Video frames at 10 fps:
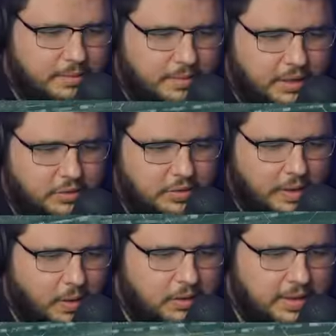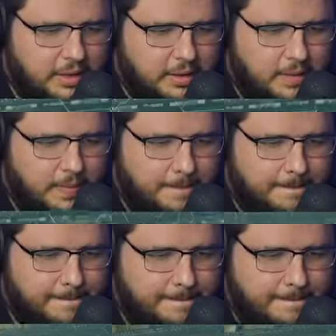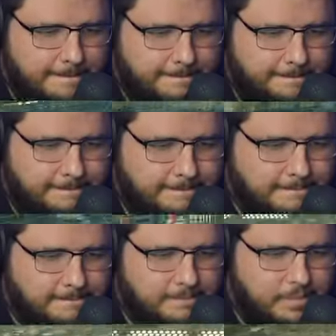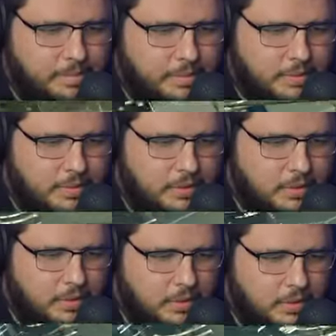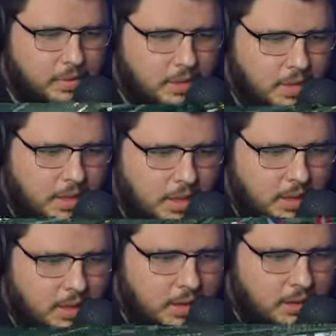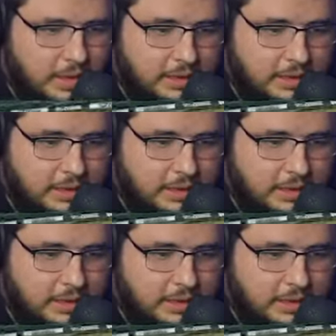mean, you do that all day. No, I missed. Oh, uh,